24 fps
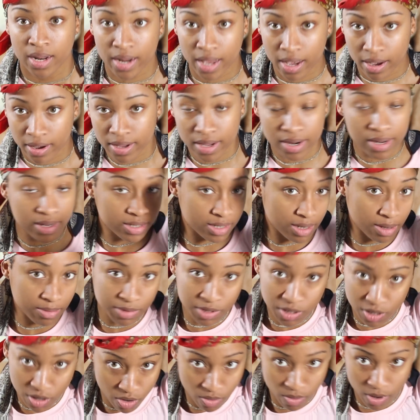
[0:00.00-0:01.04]
Now it is
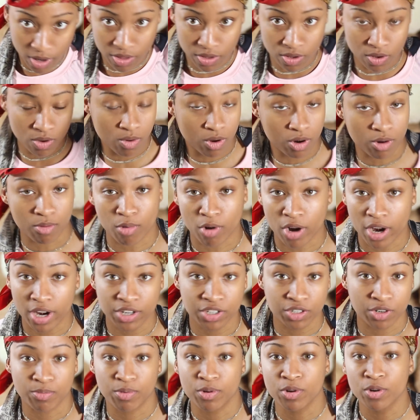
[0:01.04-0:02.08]
up to you whether you want to
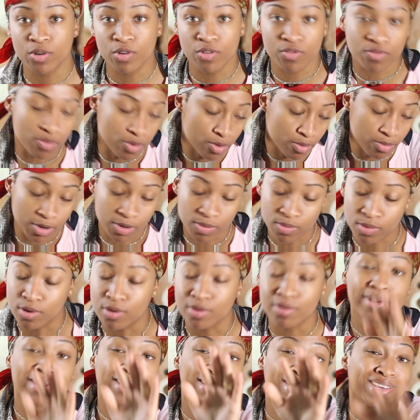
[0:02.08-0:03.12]
braid your poof,
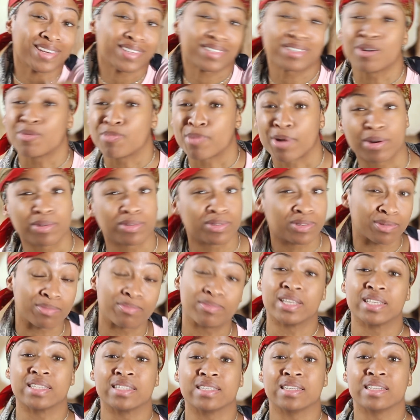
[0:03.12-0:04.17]
whoop-de-woo. That's your personal
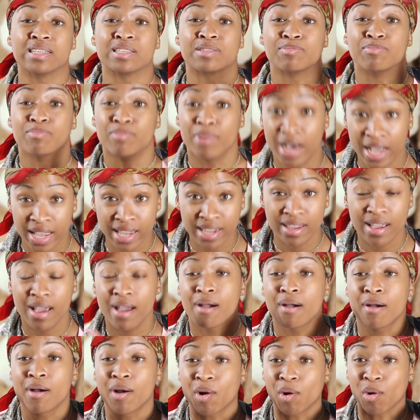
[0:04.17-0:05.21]
business. But
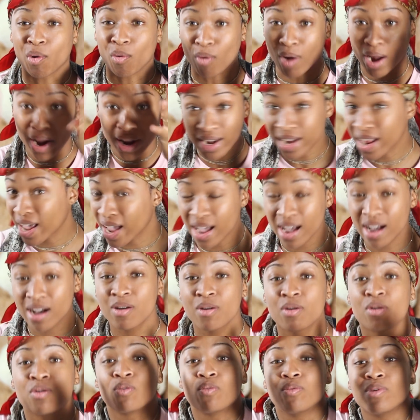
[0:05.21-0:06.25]
right
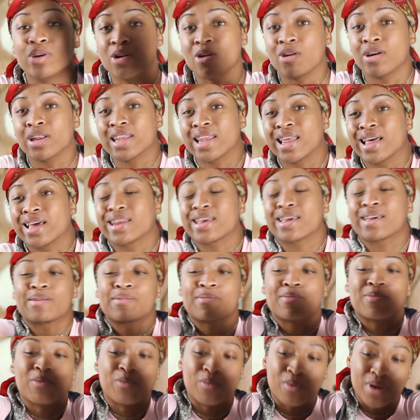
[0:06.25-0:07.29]
now, we're going to let it,
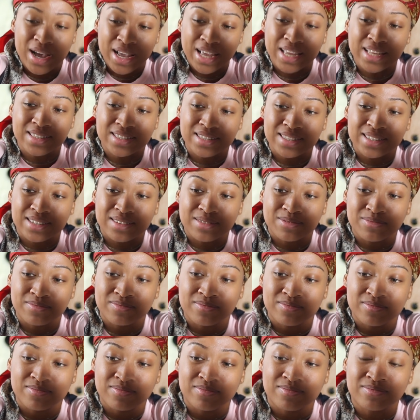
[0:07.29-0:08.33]
what?
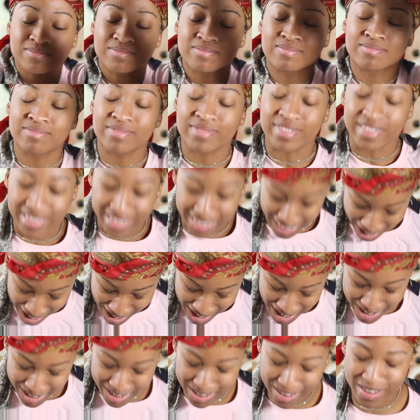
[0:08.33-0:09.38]

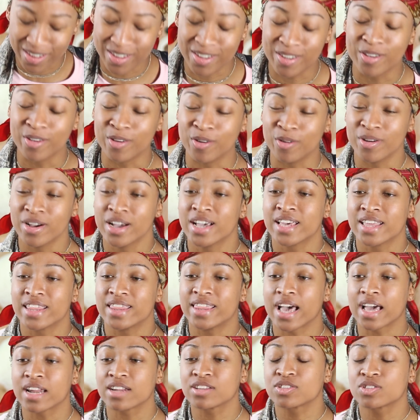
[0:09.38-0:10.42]
Thank you.
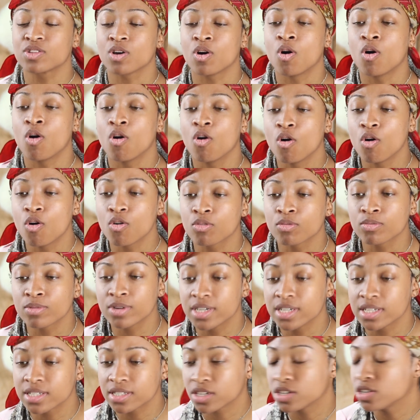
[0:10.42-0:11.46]
That is the whole
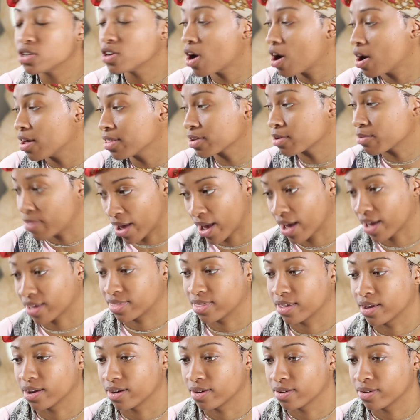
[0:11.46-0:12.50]
reason y'all are
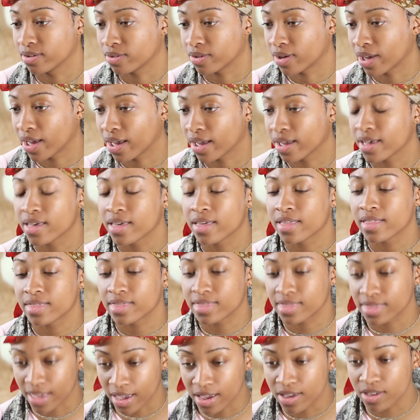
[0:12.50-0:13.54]
back there, okay?
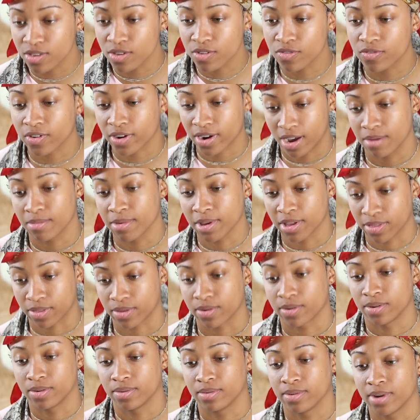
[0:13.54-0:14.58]
Thank you for coming
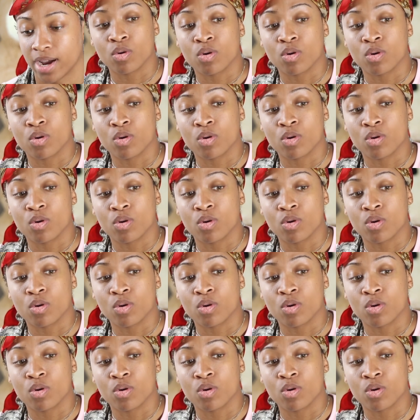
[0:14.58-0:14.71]
through.